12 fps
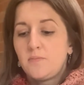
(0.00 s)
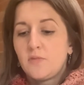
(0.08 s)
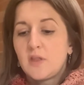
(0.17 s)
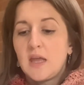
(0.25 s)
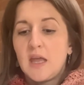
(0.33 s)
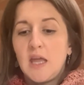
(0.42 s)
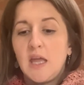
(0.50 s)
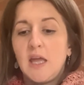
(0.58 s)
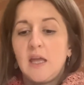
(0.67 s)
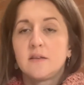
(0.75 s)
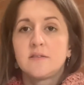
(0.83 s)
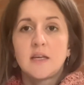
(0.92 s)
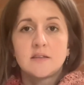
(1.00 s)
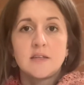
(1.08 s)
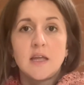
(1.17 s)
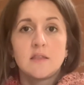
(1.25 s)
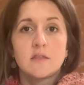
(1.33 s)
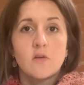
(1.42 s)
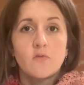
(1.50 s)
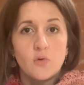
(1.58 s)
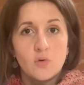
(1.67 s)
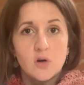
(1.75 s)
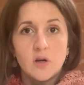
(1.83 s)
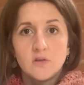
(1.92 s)
the 16th of
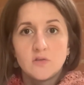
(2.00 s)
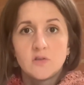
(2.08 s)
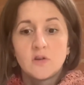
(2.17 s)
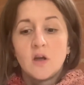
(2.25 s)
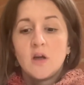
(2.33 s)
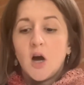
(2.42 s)
August,